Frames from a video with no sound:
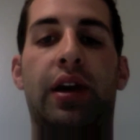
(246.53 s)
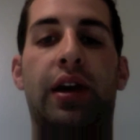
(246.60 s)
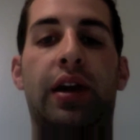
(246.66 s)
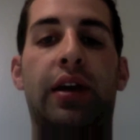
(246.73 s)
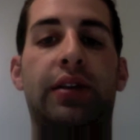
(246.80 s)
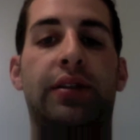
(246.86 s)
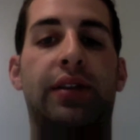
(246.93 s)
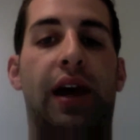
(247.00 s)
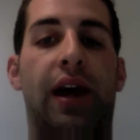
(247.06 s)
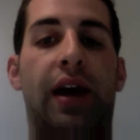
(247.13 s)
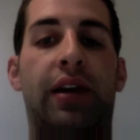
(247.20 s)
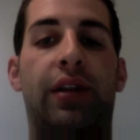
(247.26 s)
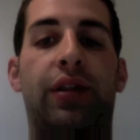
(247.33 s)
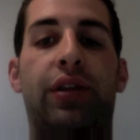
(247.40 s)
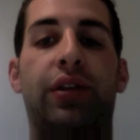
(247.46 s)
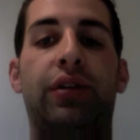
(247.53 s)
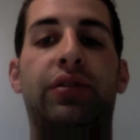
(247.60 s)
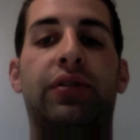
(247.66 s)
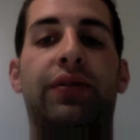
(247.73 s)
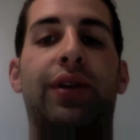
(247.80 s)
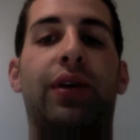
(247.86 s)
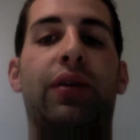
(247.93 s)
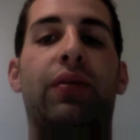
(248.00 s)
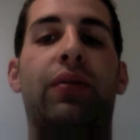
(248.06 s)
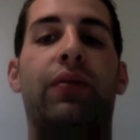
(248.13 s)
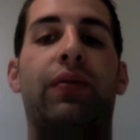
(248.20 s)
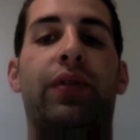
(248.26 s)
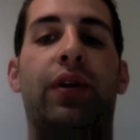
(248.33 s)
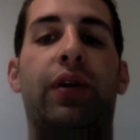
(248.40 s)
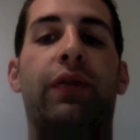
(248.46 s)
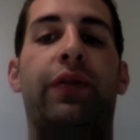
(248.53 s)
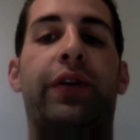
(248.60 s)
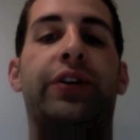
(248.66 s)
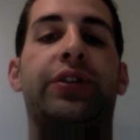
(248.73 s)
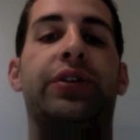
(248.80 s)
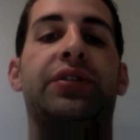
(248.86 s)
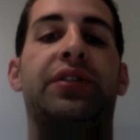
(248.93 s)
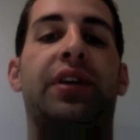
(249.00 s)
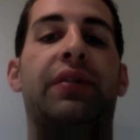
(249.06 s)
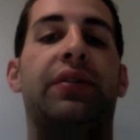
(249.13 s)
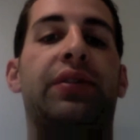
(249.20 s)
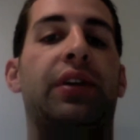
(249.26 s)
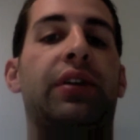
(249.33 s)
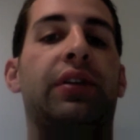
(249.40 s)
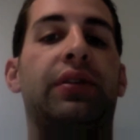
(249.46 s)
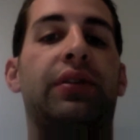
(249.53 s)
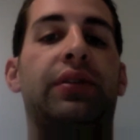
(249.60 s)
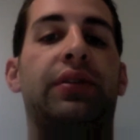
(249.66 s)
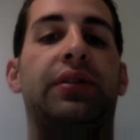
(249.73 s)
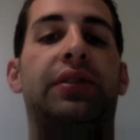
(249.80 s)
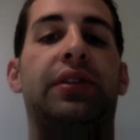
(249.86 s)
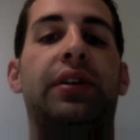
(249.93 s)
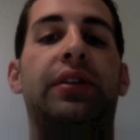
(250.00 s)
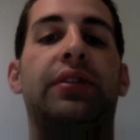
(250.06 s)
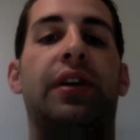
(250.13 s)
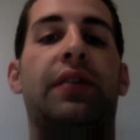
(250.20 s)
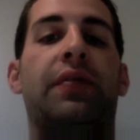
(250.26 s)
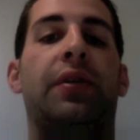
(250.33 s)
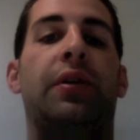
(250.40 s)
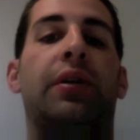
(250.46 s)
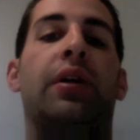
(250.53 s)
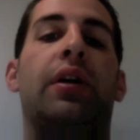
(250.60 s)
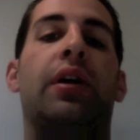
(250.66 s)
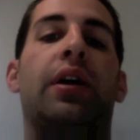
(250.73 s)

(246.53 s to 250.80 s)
Inside, the use of low-flow fixtures gave City Center